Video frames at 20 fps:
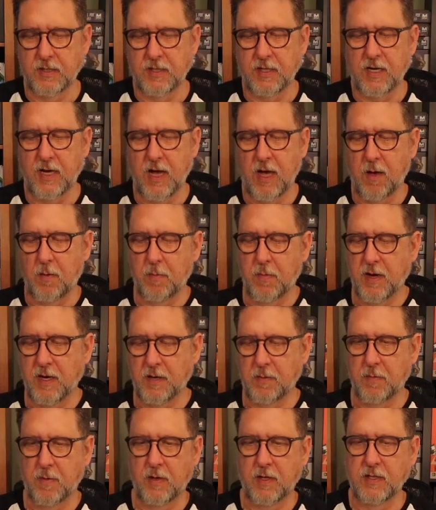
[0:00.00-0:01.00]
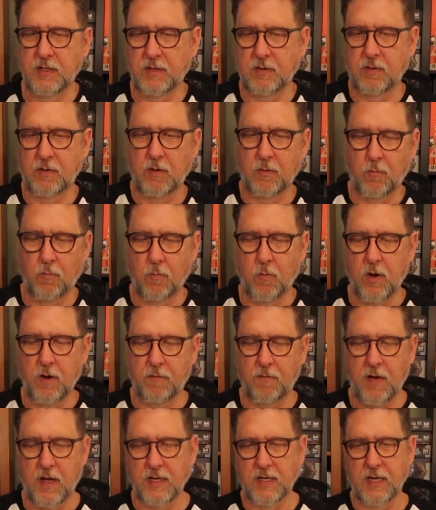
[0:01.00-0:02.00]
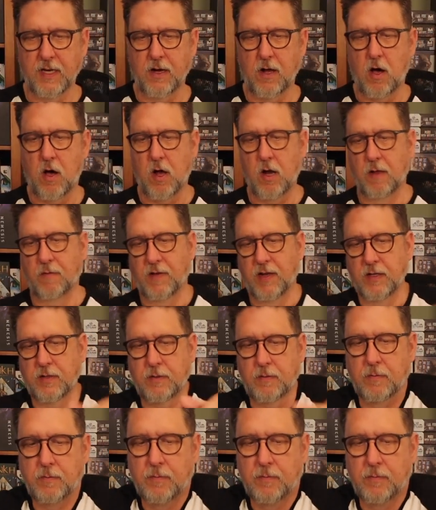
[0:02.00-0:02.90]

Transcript: see how many. What if I did all of it?